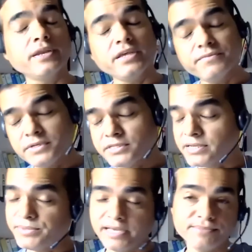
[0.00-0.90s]
And even
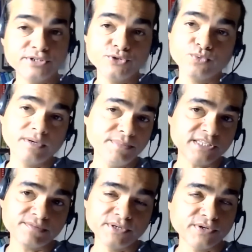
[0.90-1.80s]
sometimes you will
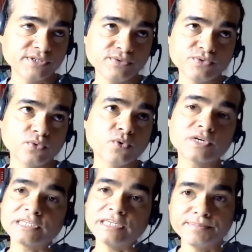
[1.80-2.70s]
miss because you will
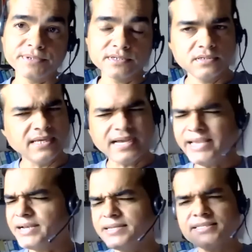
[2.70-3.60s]
oversleep.
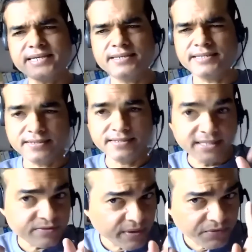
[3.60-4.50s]
I understand that.
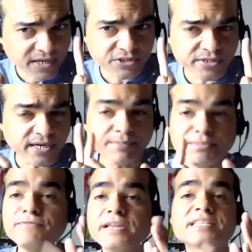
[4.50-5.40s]
This we have to consider
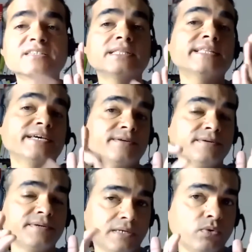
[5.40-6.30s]
and be flexible there.
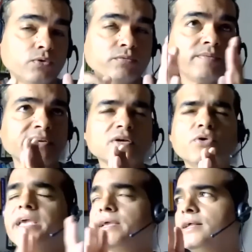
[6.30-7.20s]
Now, how to be
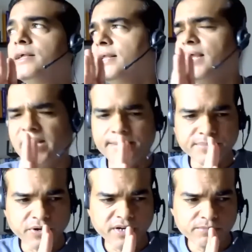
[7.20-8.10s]
flexible? Okay, I
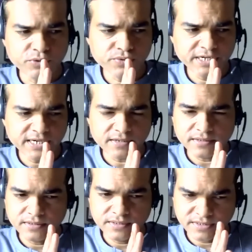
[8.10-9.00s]
am not able to read
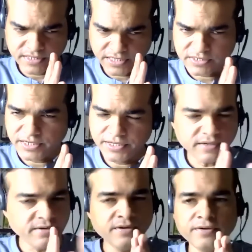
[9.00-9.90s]
at
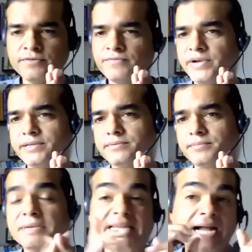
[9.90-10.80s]
6:30. Fine.
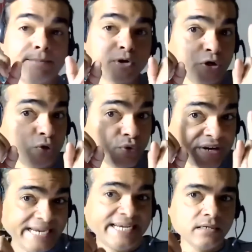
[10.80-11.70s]
But I'm going to
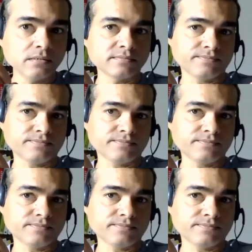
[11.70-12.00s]
read.